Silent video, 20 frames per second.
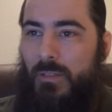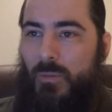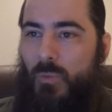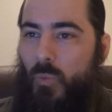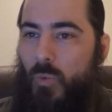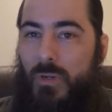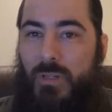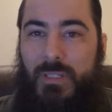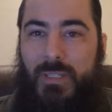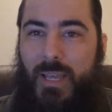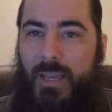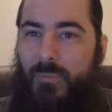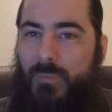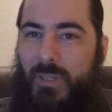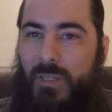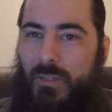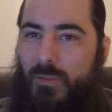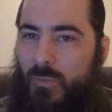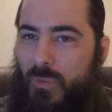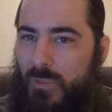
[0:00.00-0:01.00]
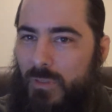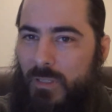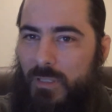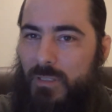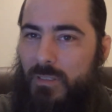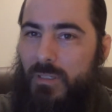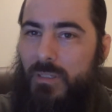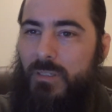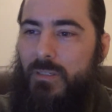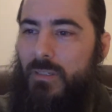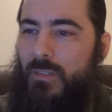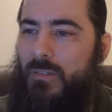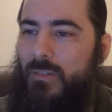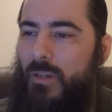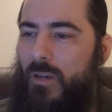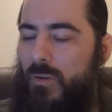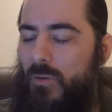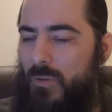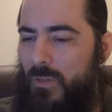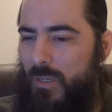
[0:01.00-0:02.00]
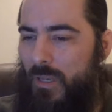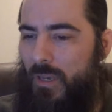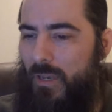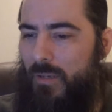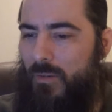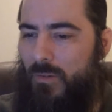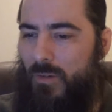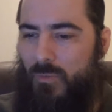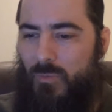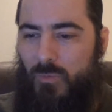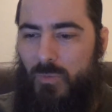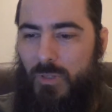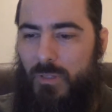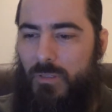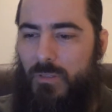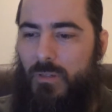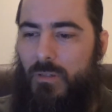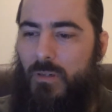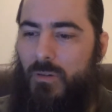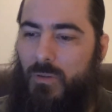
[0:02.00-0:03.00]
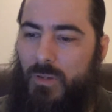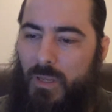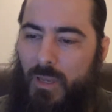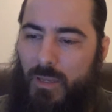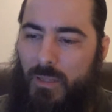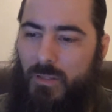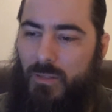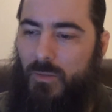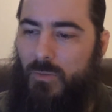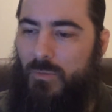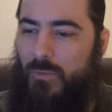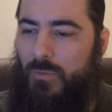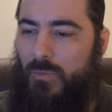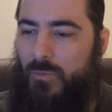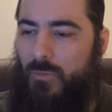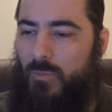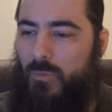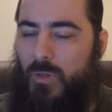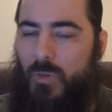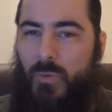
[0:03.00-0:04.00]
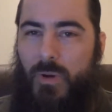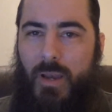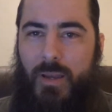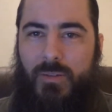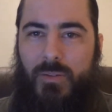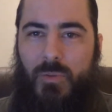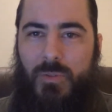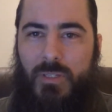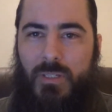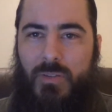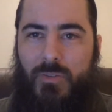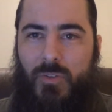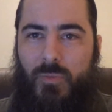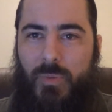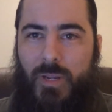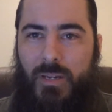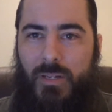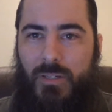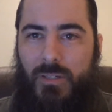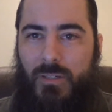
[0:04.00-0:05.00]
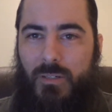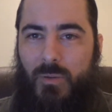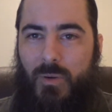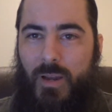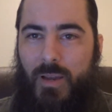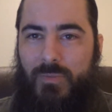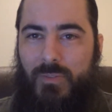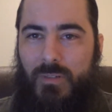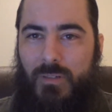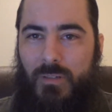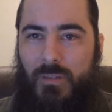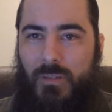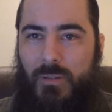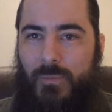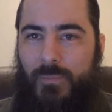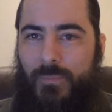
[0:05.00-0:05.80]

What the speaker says: What does that mean with existence? Okay, what do I have to do with this information? Do I have to?